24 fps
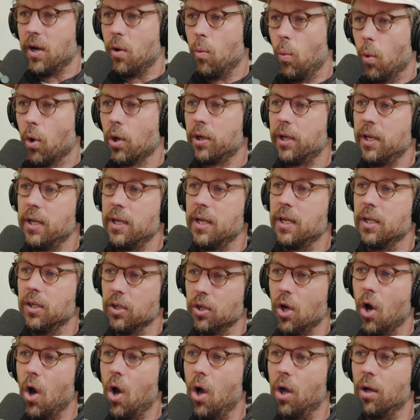like, yeah. working
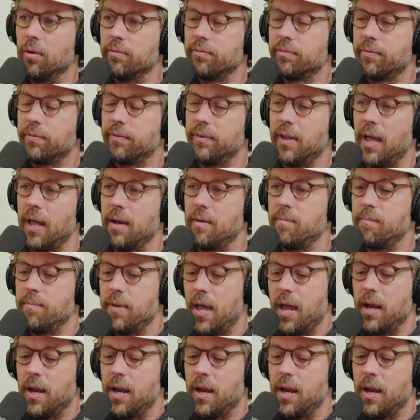in golf that mm-hmm.